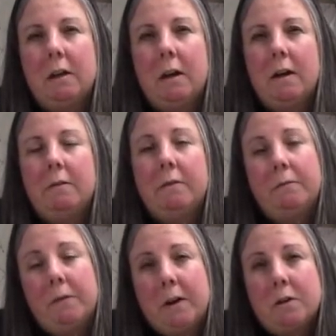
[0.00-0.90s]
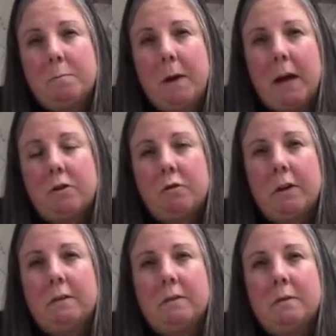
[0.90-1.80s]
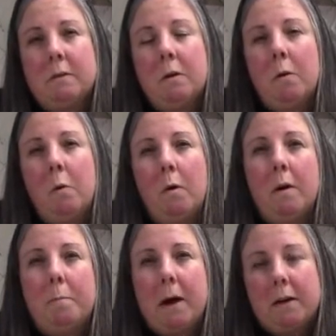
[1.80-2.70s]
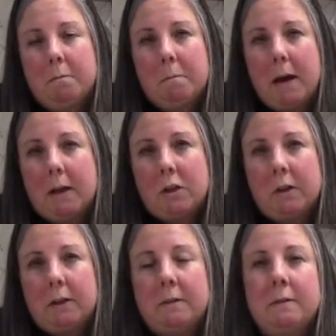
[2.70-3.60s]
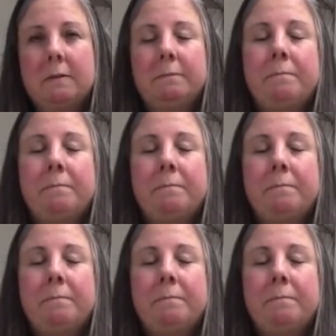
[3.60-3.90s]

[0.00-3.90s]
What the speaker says: of a French mattress or a button mattress.